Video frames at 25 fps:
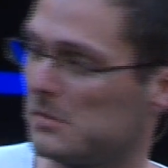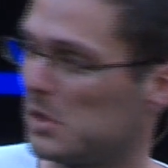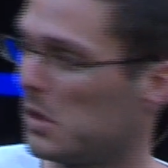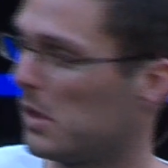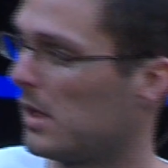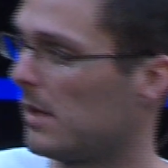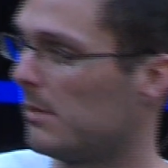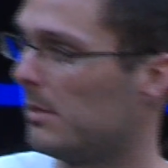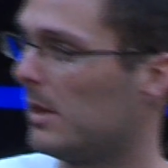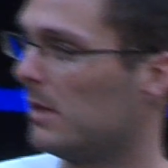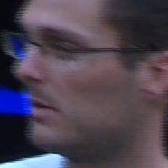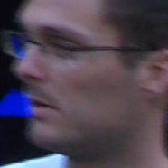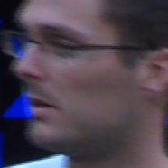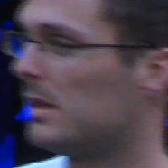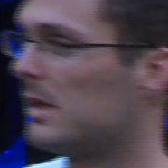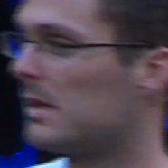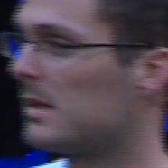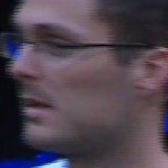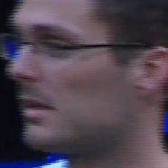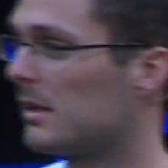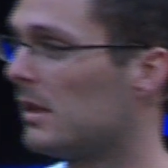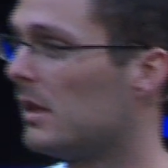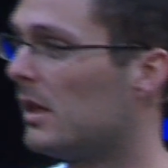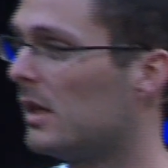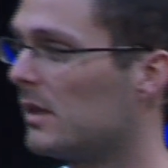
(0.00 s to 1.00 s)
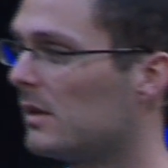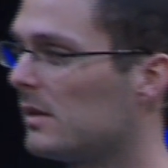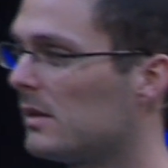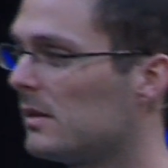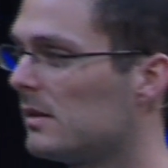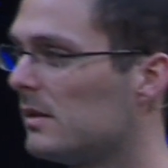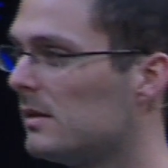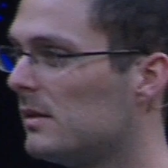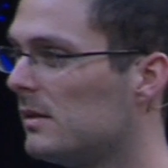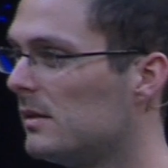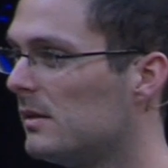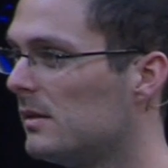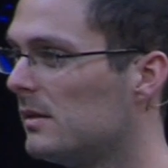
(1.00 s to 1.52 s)
talked about this a lot.
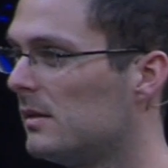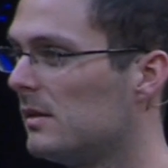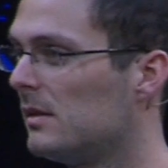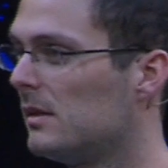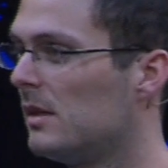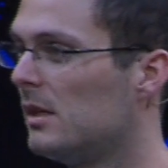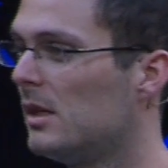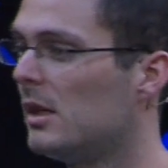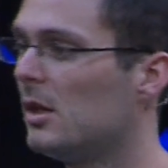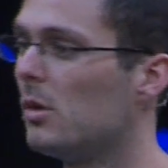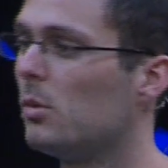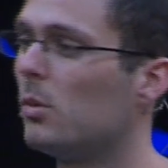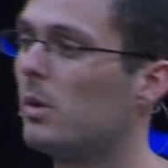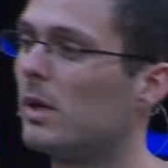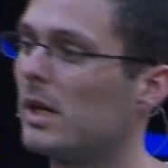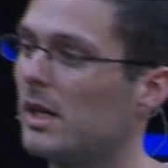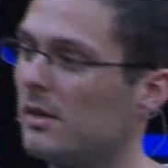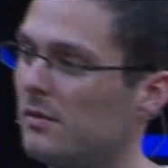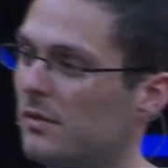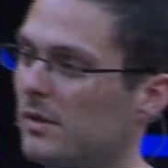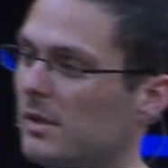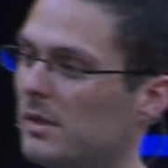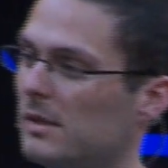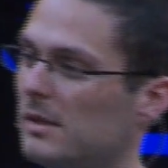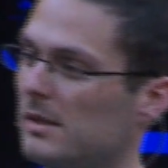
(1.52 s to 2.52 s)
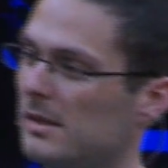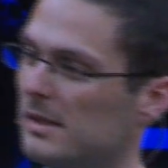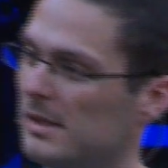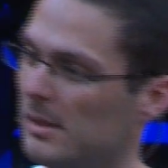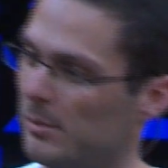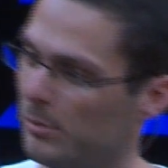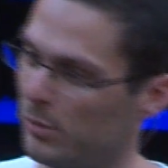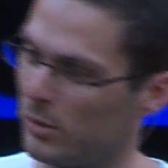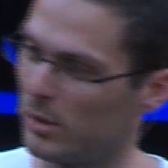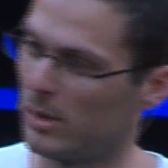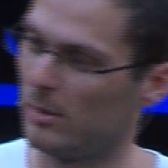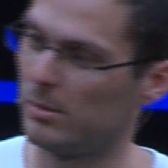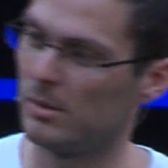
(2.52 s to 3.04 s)
Wherever the
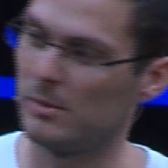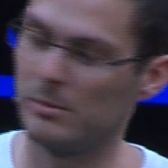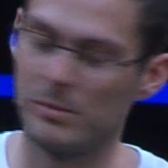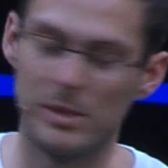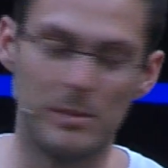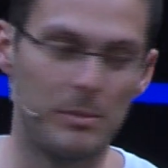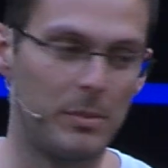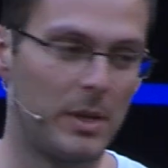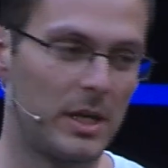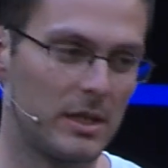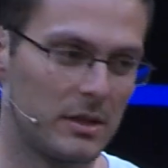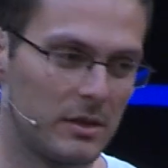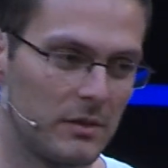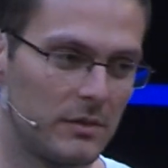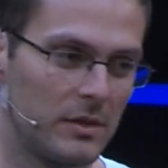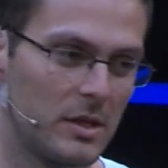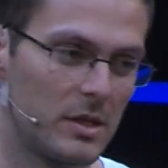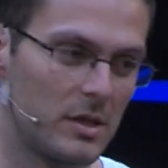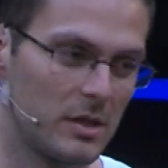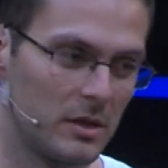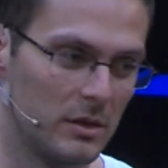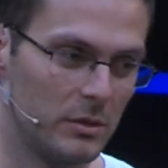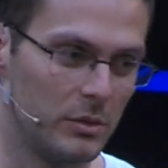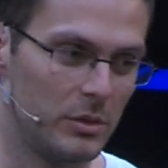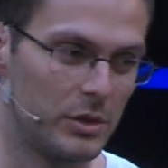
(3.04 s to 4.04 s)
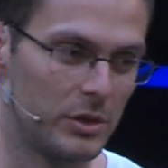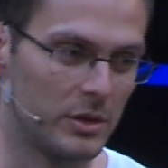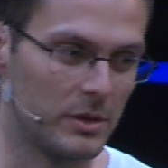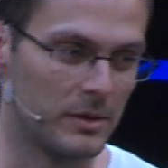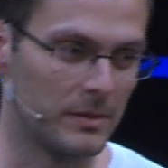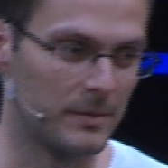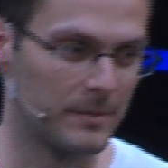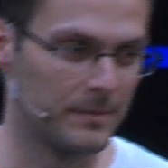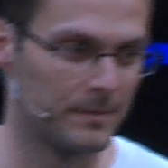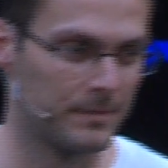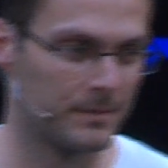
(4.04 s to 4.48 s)
problem, be part of the solution.